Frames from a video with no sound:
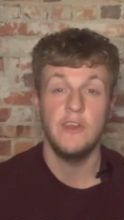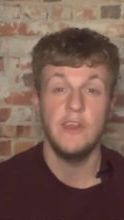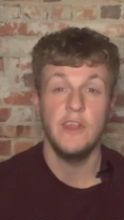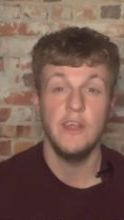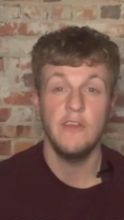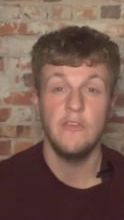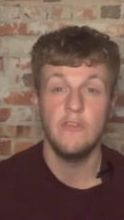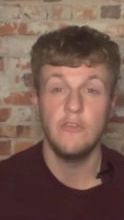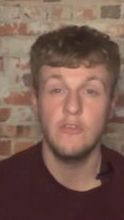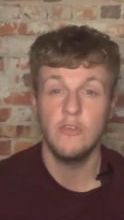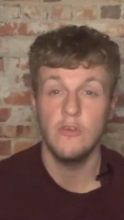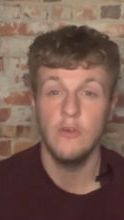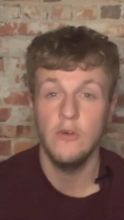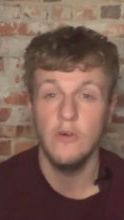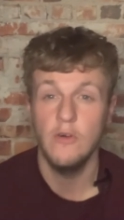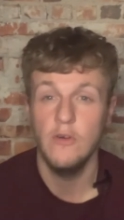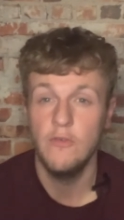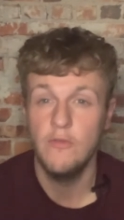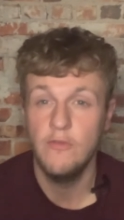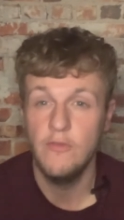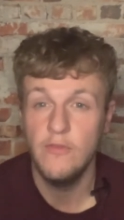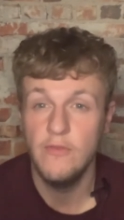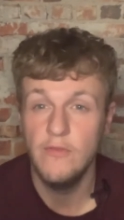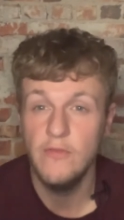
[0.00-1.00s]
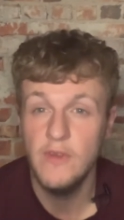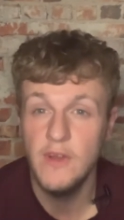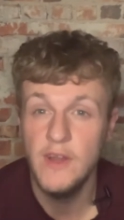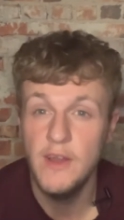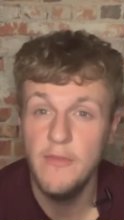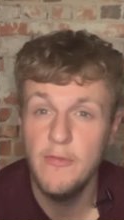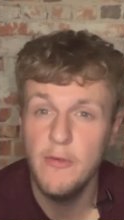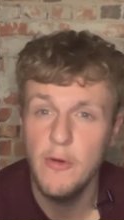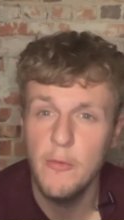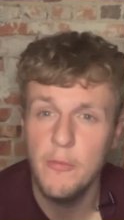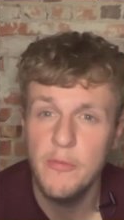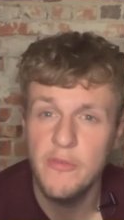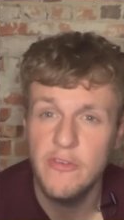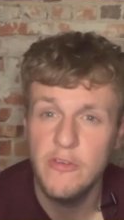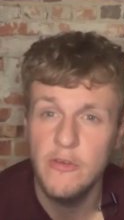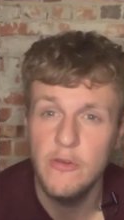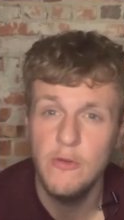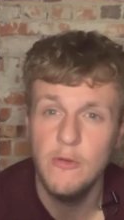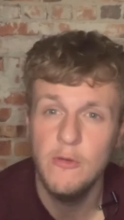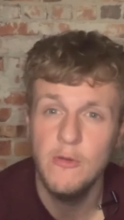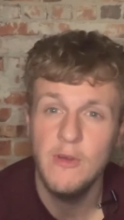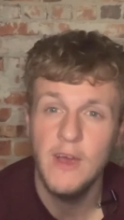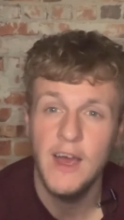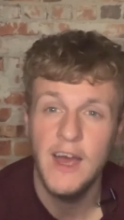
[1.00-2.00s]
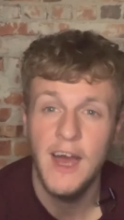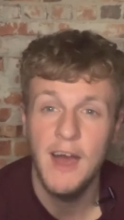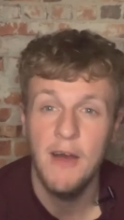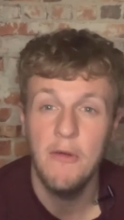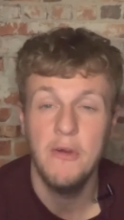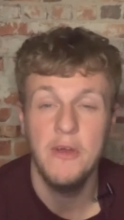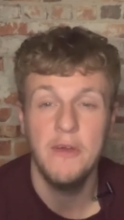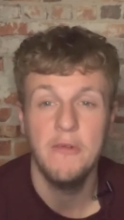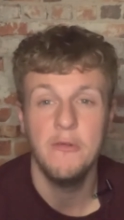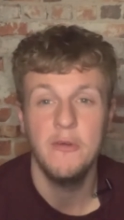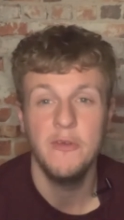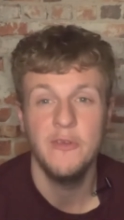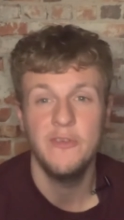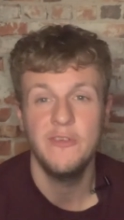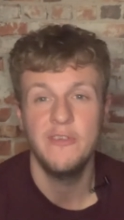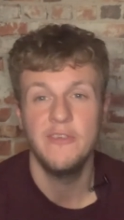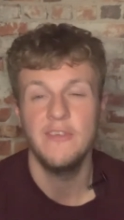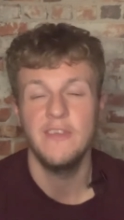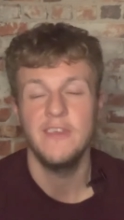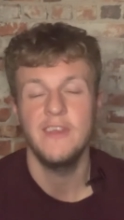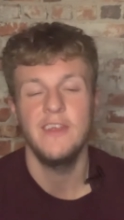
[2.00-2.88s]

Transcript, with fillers: did sort of live up to how it was,